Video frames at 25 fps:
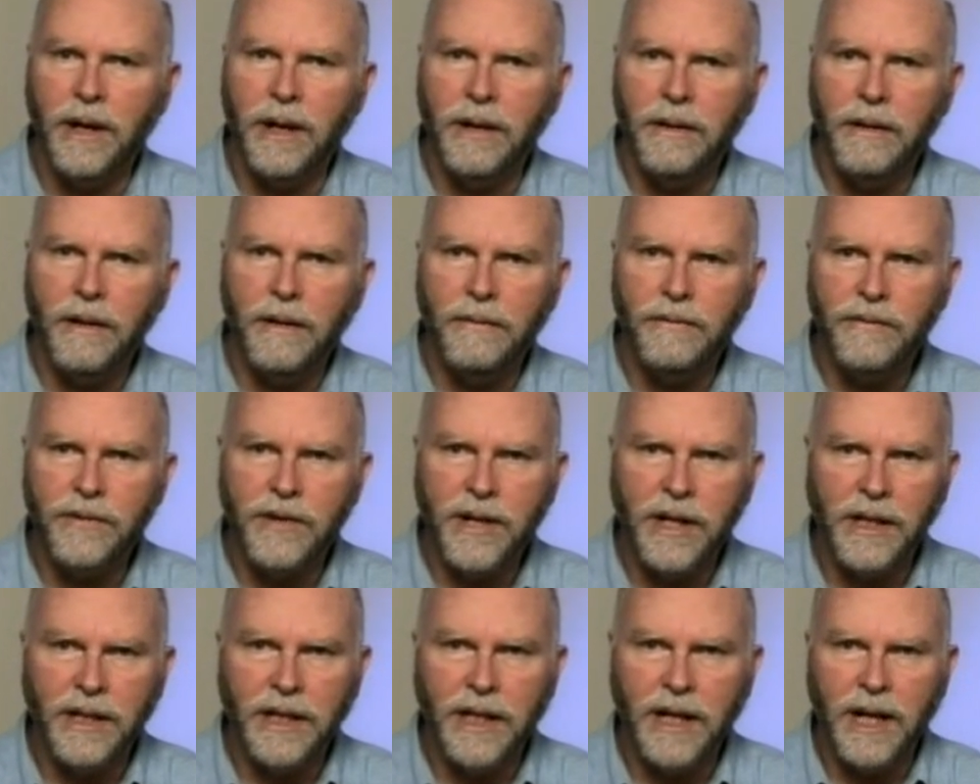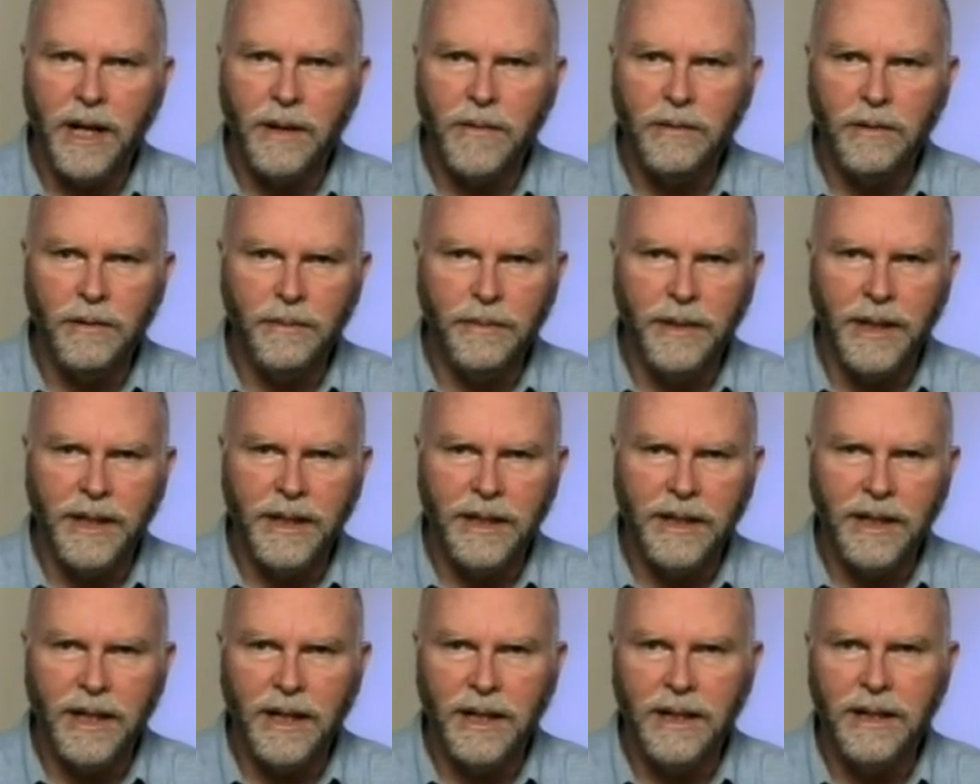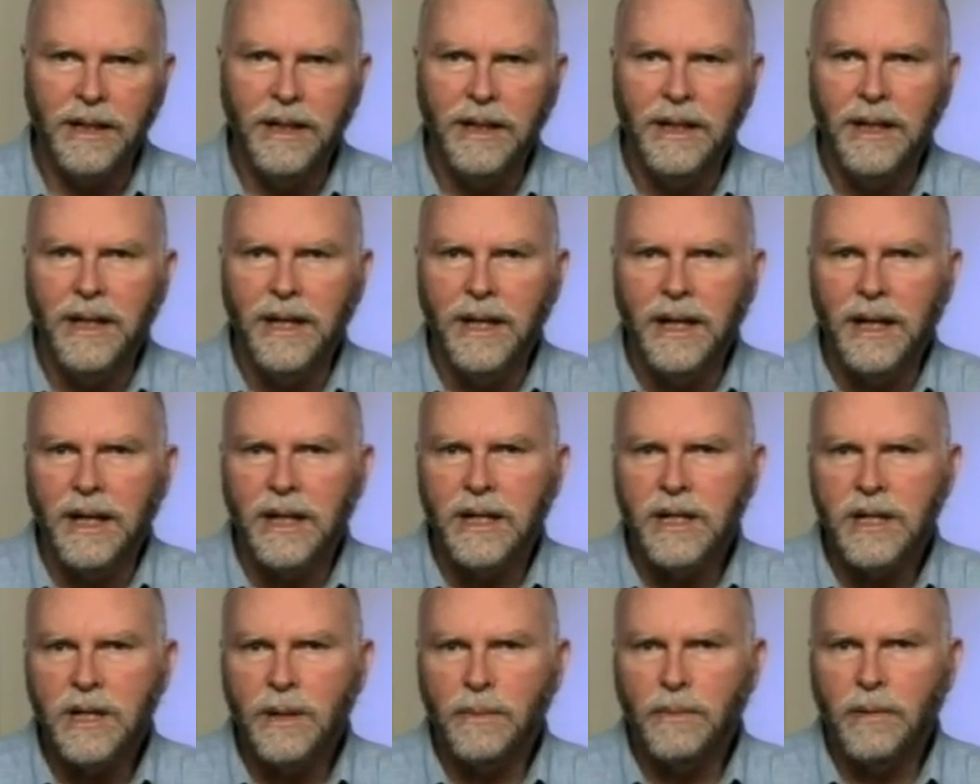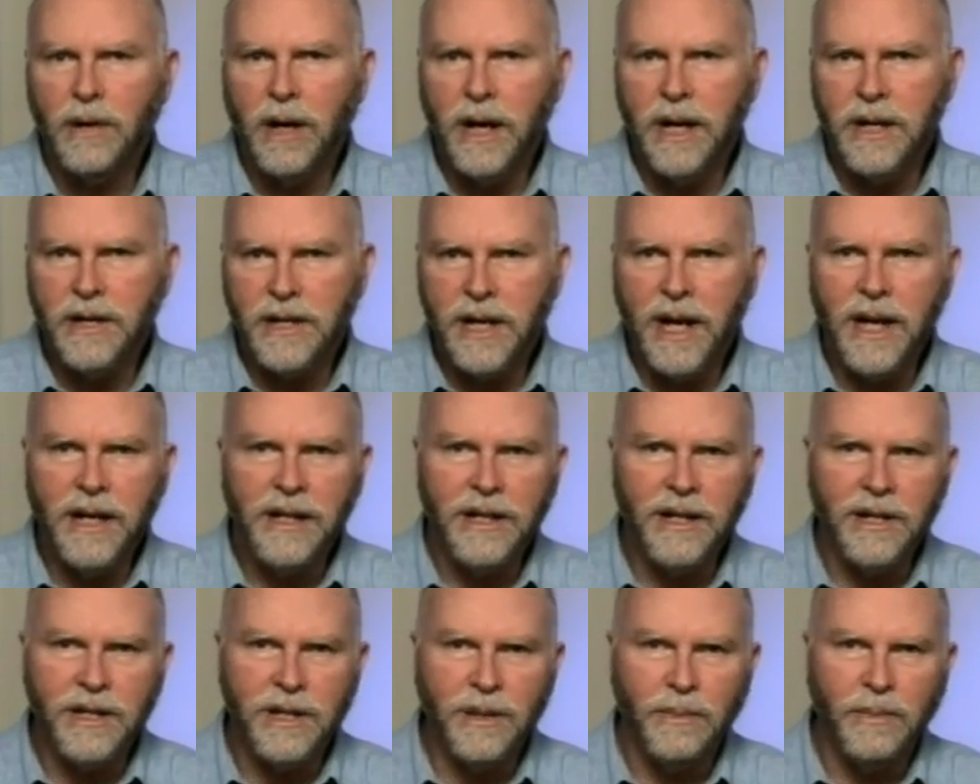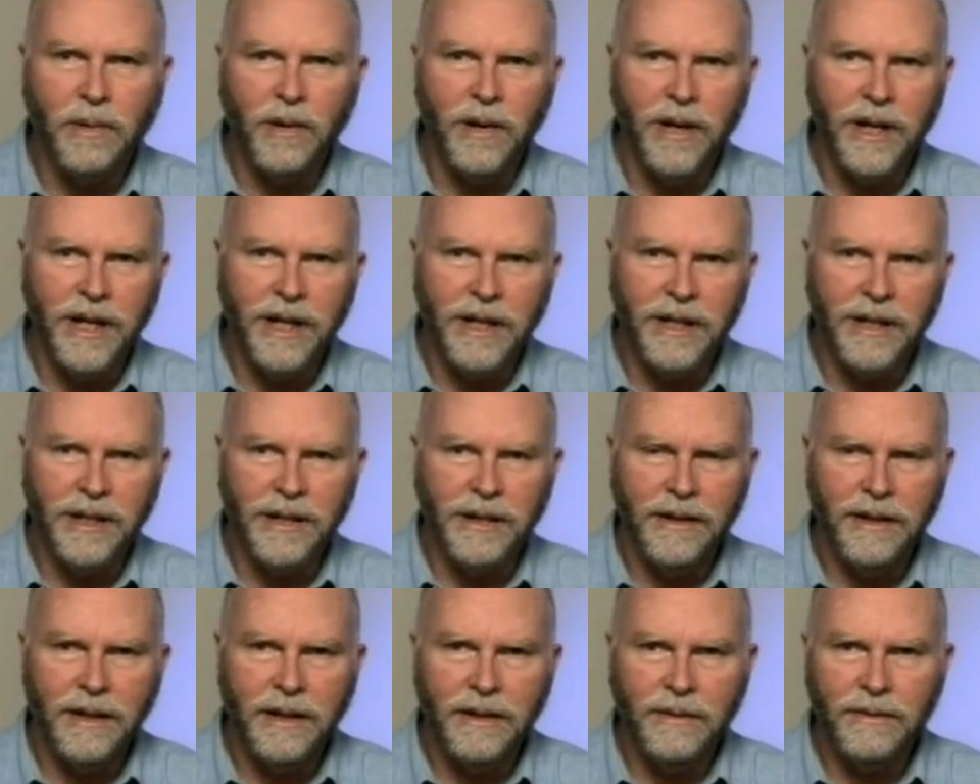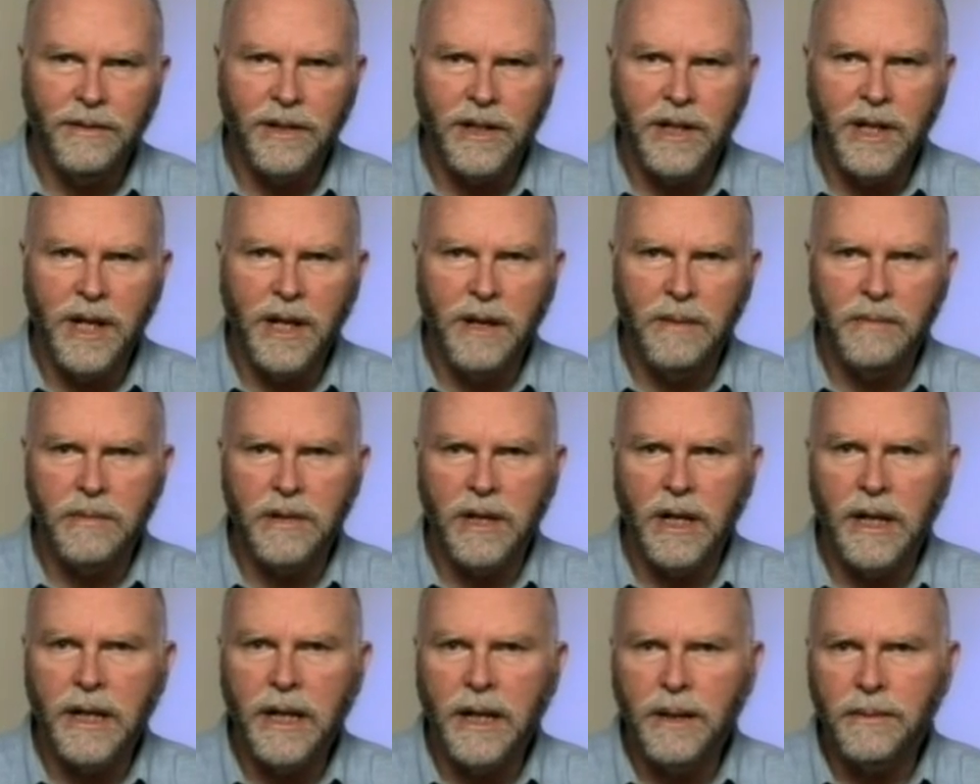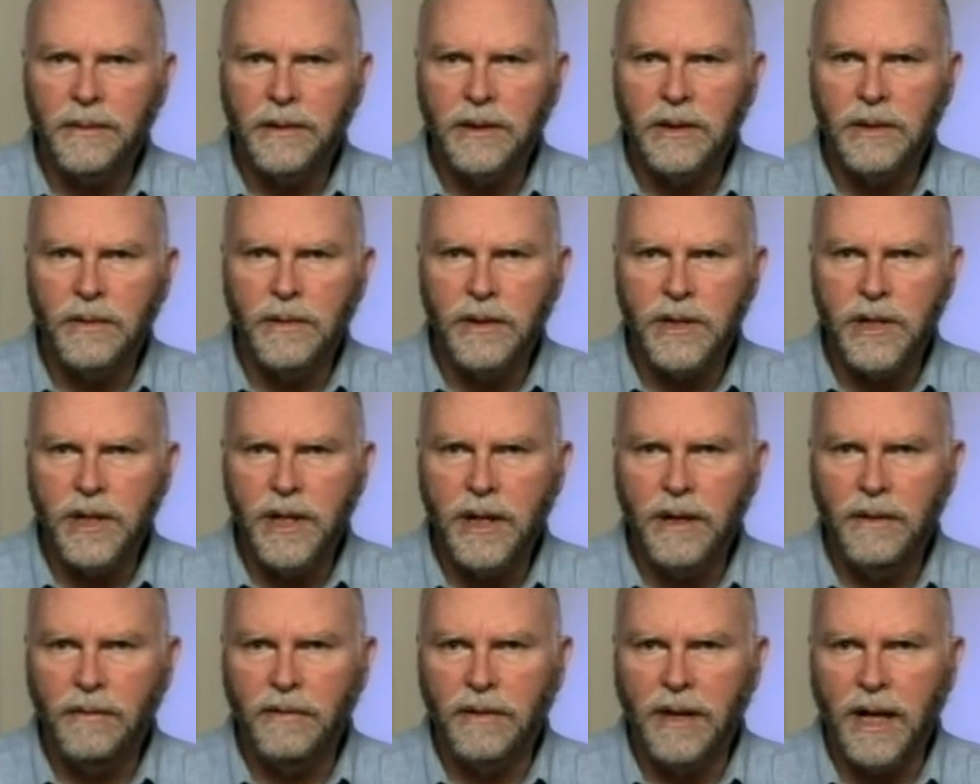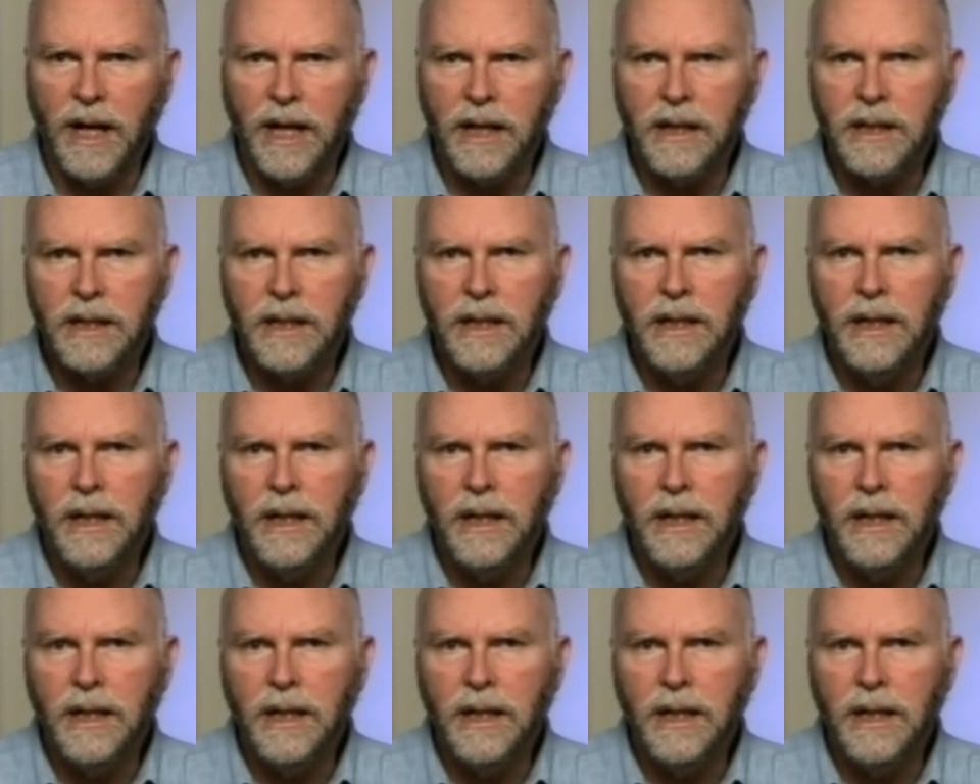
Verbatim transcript: I, have said that I will be uh, surprised and disappointed uh, if the team's not able to achieve that.